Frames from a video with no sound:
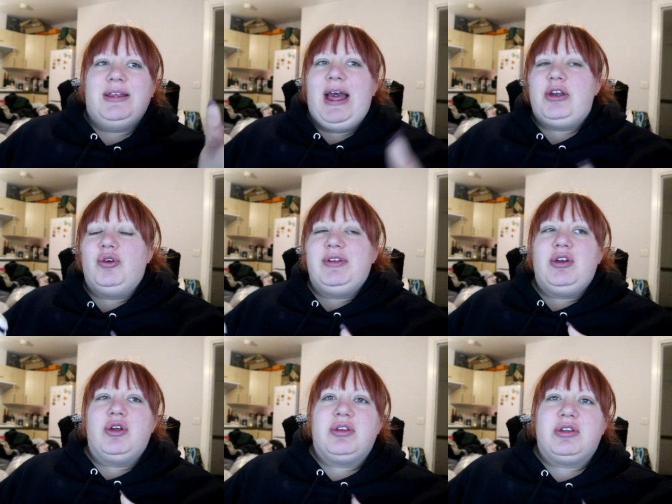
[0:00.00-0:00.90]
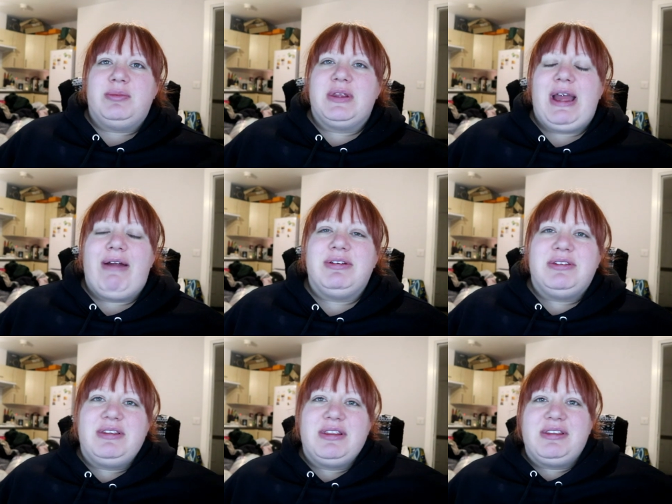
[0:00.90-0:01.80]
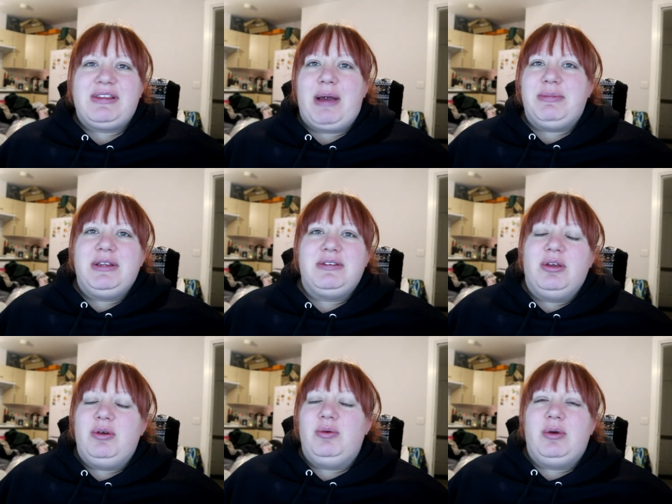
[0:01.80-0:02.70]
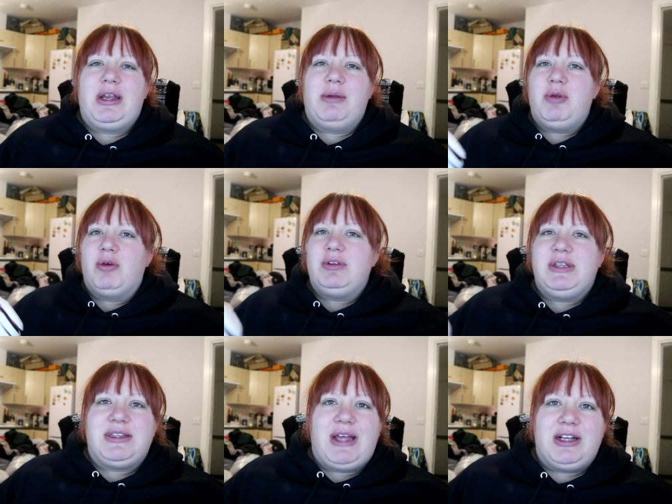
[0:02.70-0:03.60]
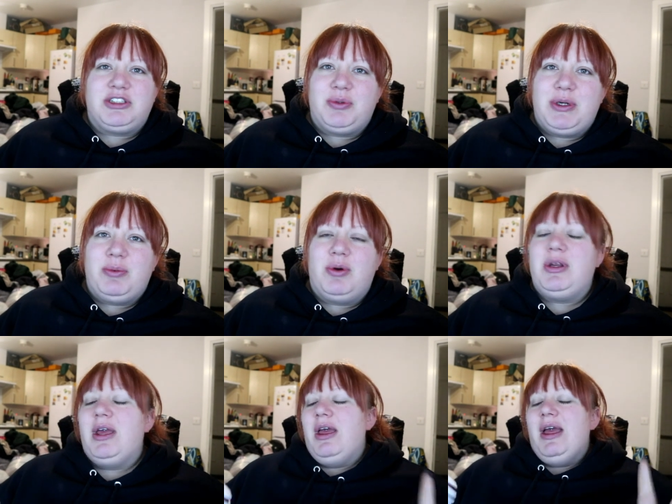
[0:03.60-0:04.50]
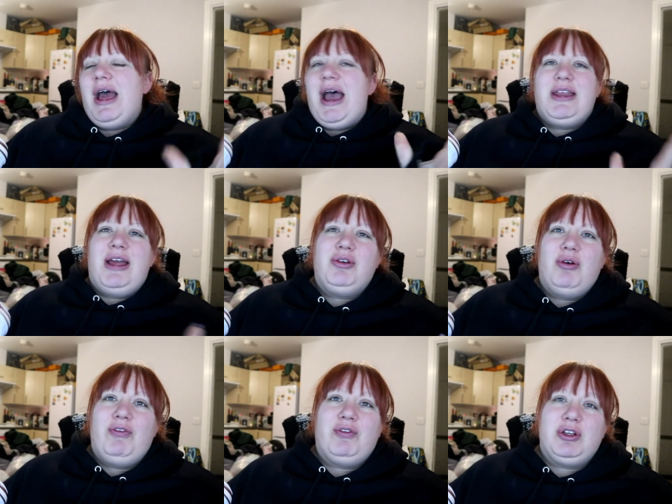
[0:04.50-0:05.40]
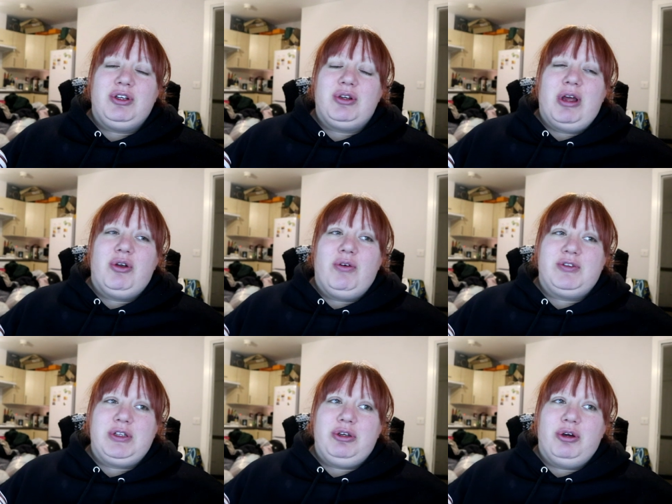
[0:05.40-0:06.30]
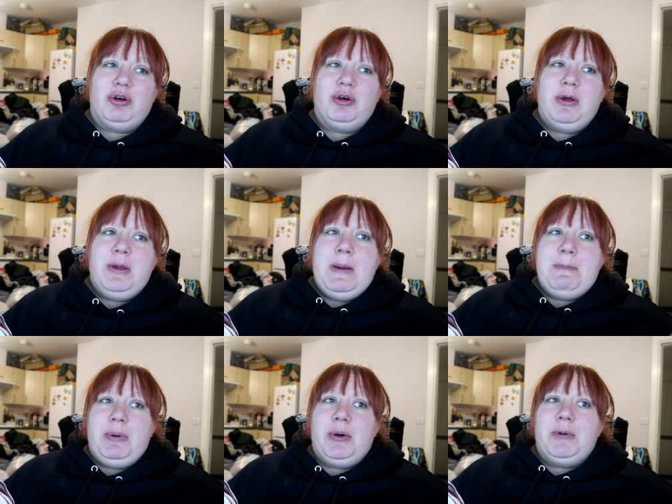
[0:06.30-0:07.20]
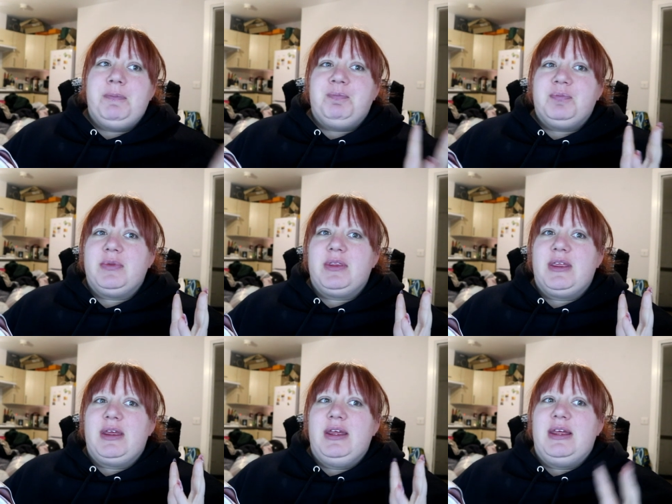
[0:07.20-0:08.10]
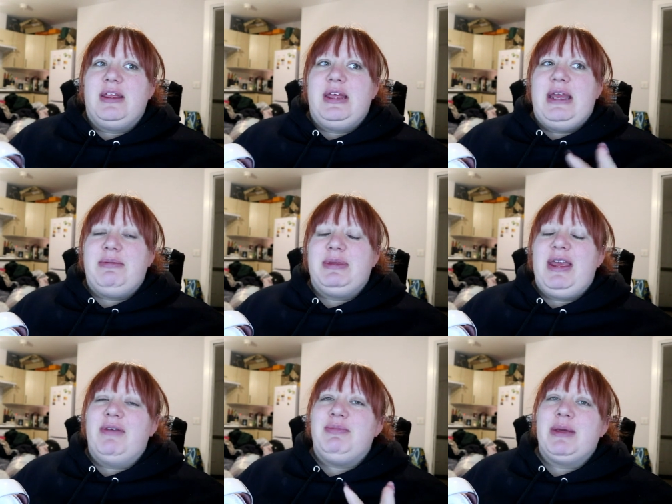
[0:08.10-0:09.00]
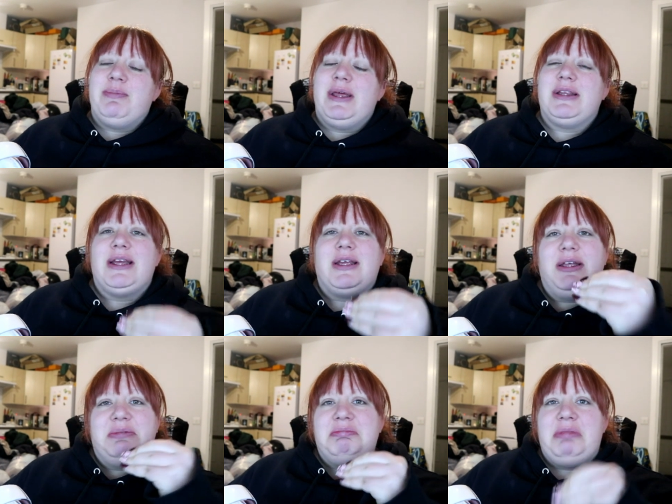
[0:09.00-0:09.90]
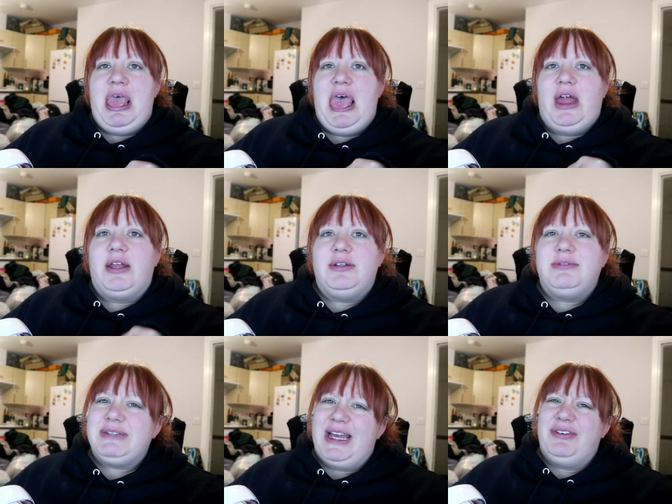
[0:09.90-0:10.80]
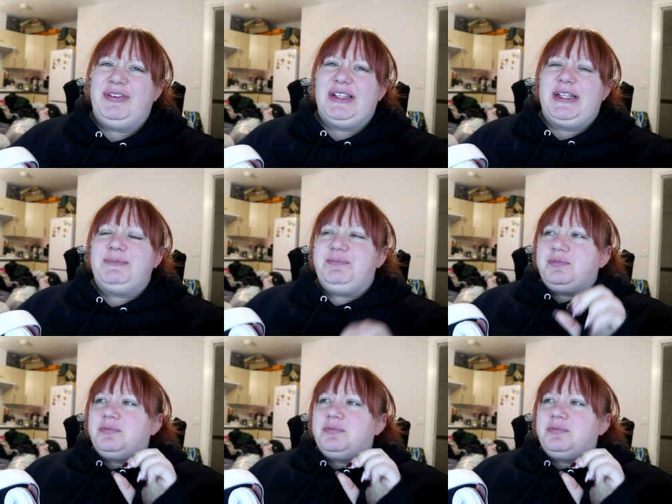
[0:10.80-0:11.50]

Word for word: I don't really know some of the characters that this is happening to and I'm not really attached to anyone. I, I don't fully I don't fully know. But it gave me a bit like a eh, kind of feeling.